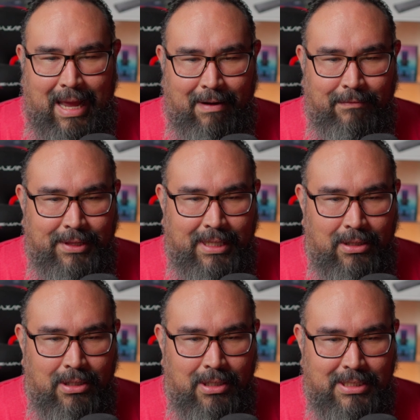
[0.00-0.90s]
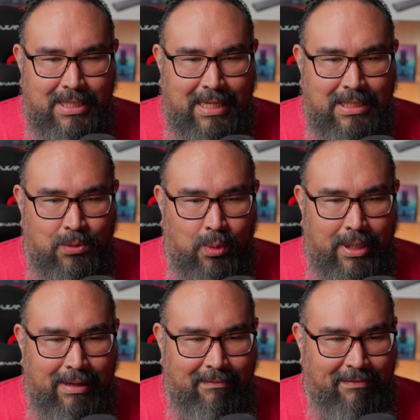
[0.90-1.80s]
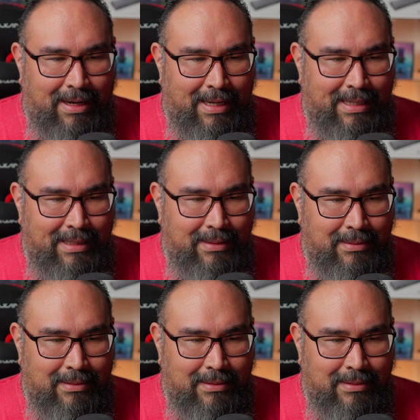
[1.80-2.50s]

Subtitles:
Everything looks like it's working fine.